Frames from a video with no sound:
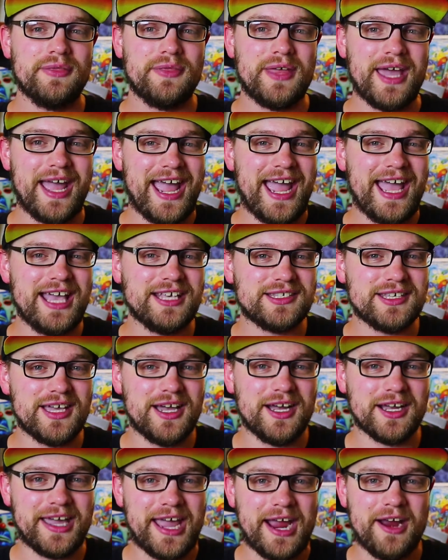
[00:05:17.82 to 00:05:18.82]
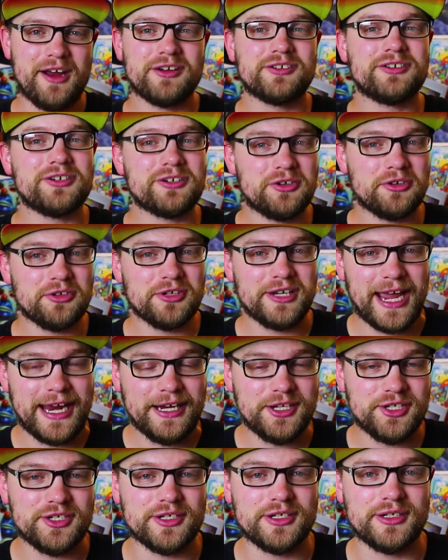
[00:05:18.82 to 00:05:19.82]
that has a character
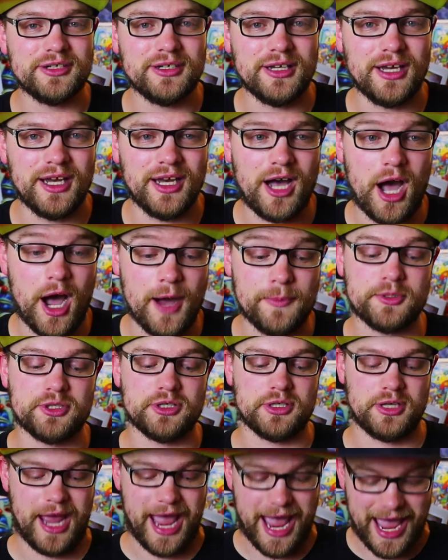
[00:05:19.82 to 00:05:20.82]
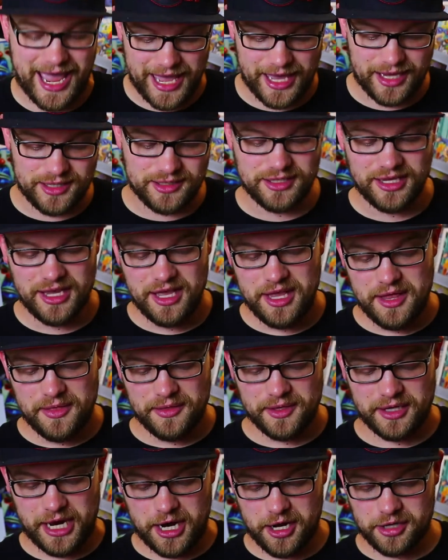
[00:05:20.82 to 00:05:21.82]
creation option, and
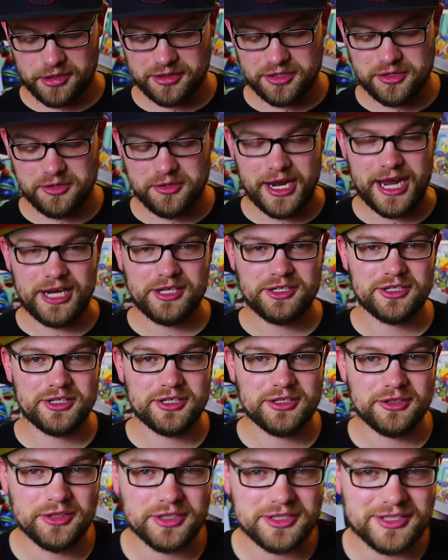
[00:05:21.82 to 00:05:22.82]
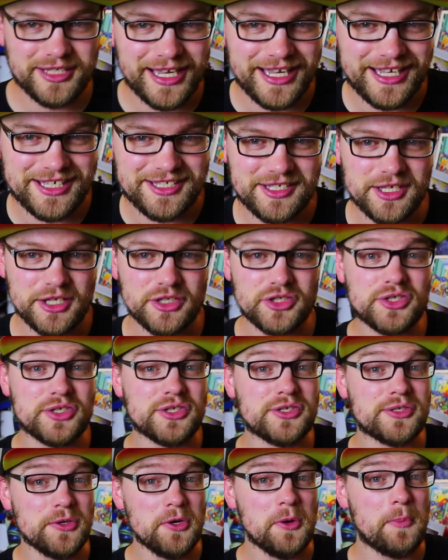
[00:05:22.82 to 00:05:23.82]
the character creation looks like it's
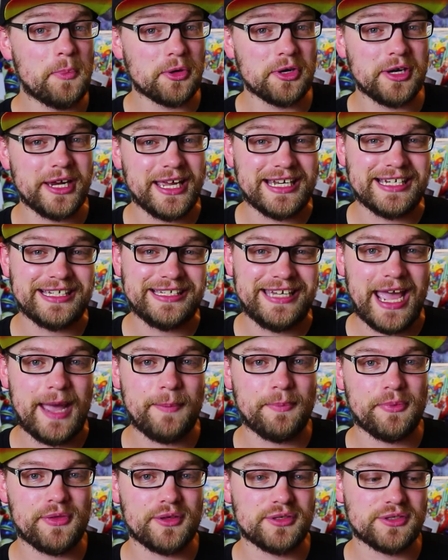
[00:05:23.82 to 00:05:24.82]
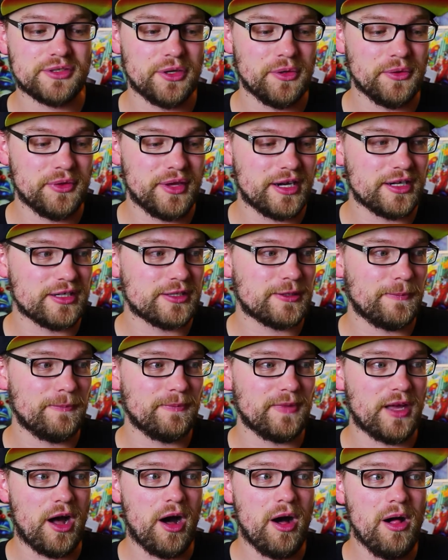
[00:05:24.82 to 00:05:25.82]
super in-depth, so there's
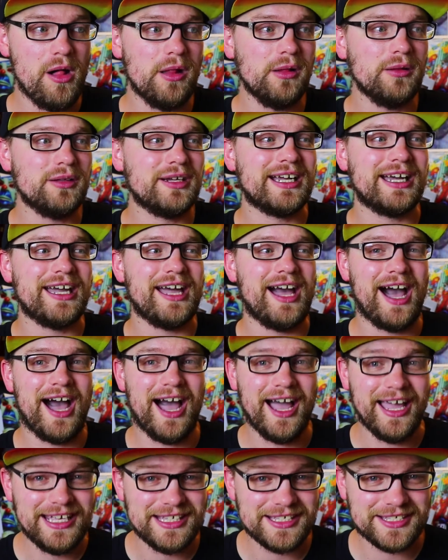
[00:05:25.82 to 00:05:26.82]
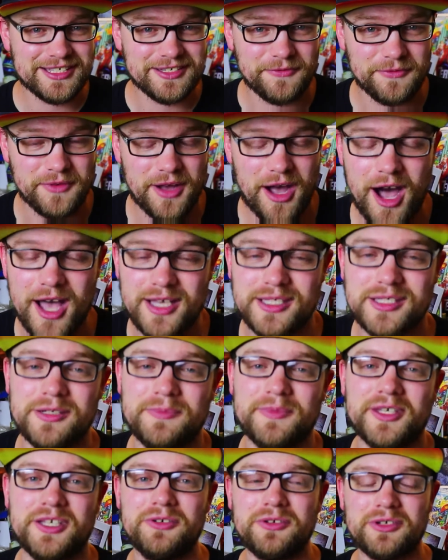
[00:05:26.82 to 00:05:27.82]
all kinds of
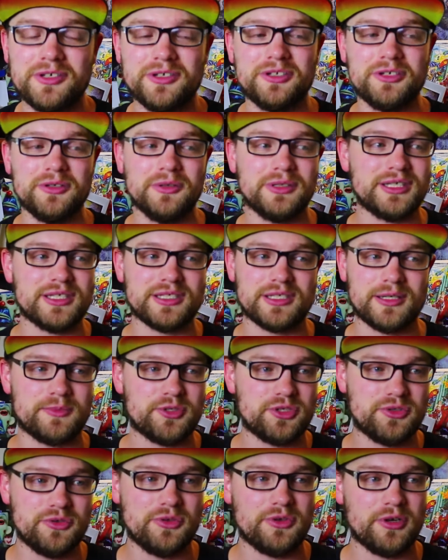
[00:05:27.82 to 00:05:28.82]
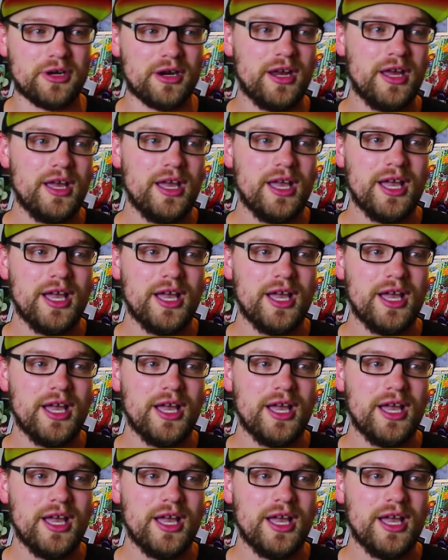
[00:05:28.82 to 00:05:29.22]
awesome that you can do with this, I'm sure.